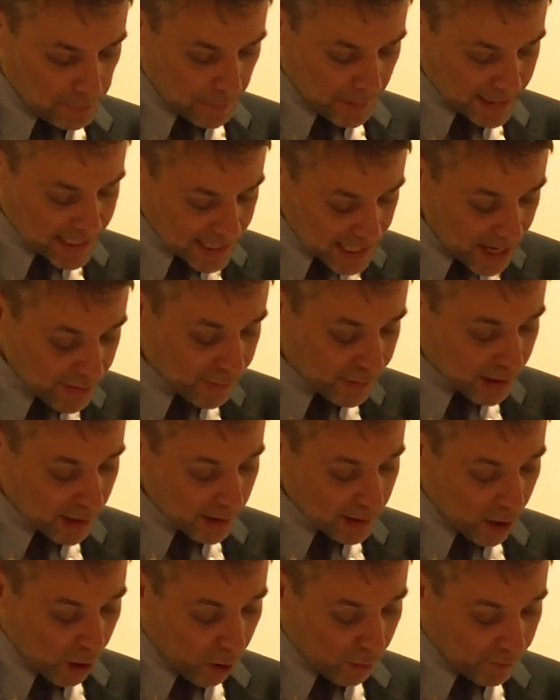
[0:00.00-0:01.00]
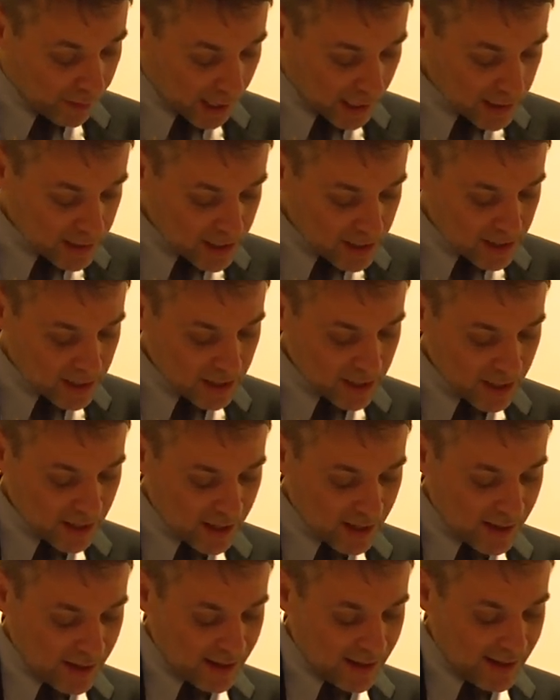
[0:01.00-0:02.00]
But several of us
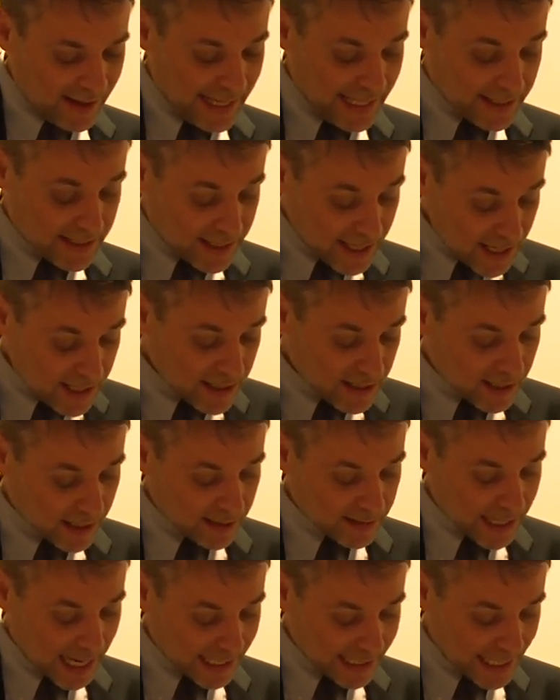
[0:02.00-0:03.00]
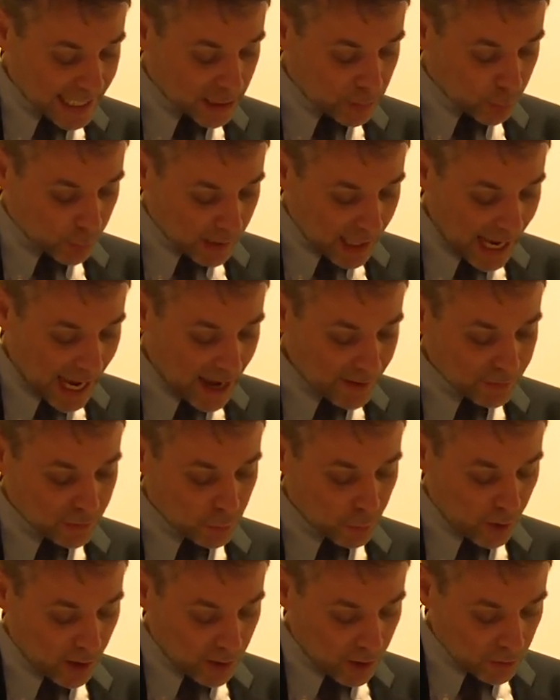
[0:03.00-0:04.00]
insisted that it will have
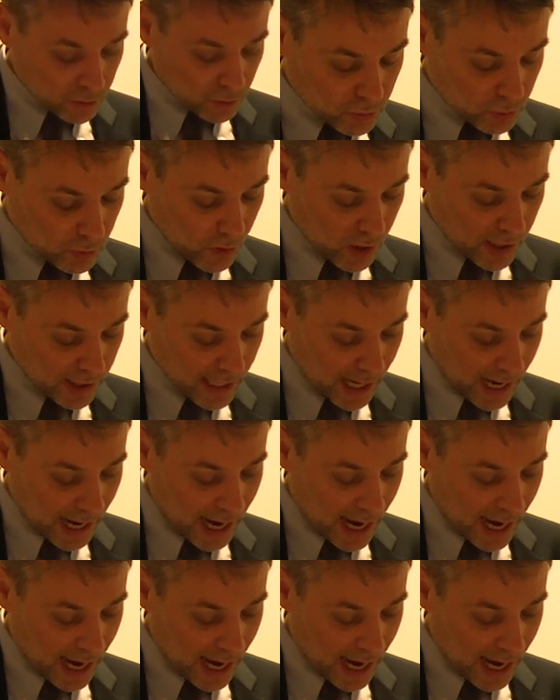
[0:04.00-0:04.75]
to, uh, to uh,